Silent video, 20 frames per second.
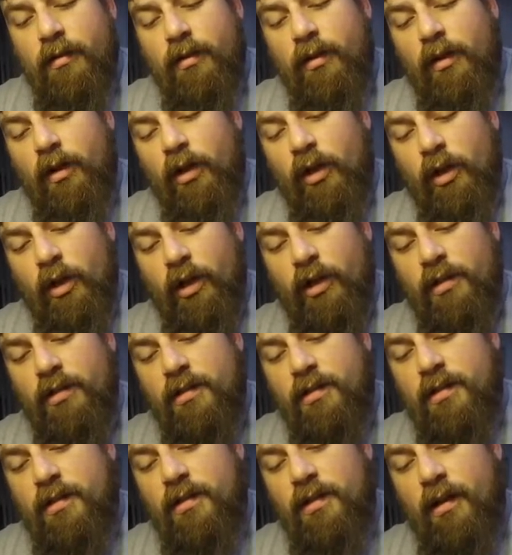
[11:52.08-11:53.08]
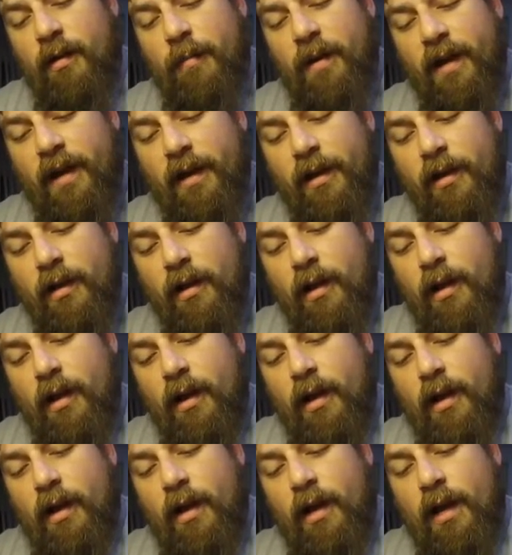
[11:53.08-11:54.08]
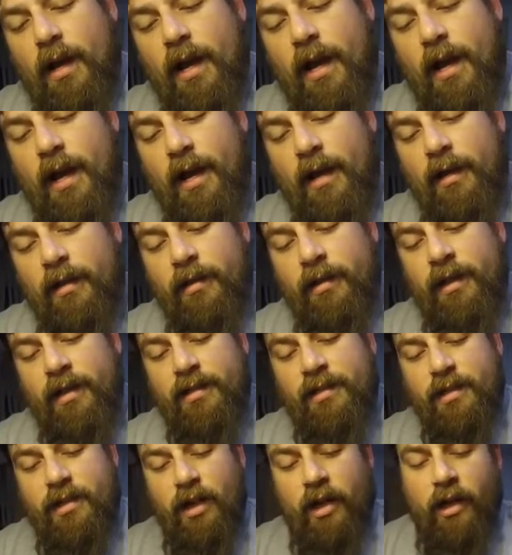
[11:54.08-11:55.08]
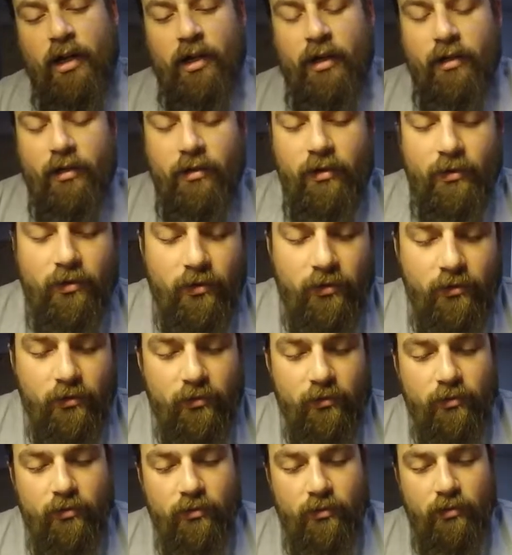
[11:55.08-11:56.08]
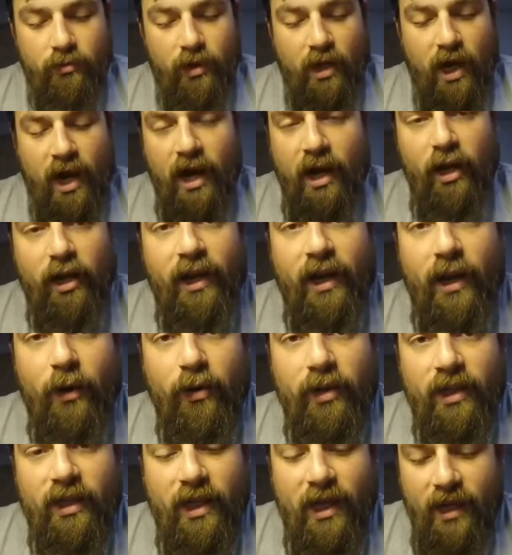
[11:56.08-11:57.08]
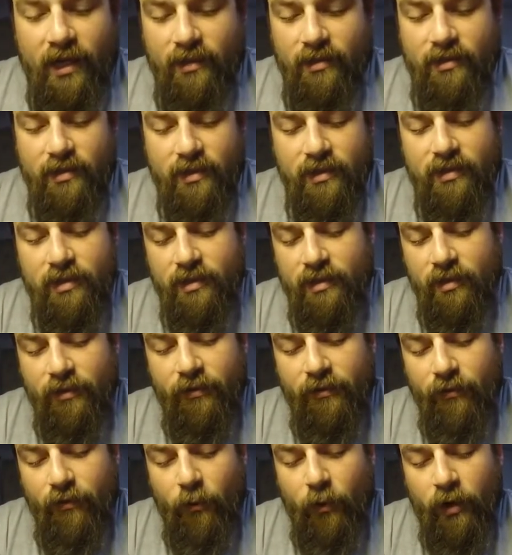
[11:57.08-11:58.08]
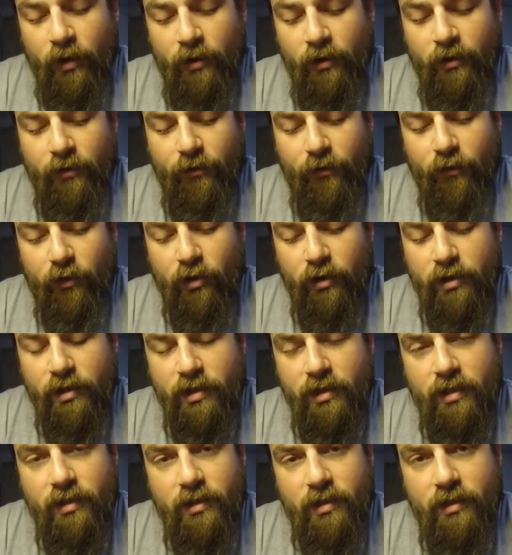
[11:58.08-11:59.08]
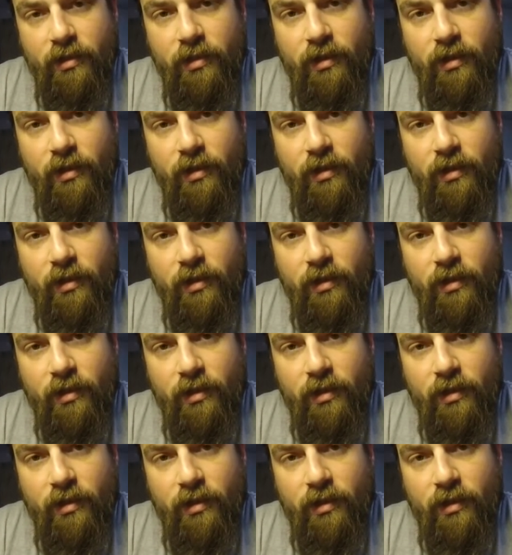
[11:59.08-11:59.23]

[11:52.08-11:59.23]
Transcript: learns a bit and they start ironing out the kinks. This is one of the first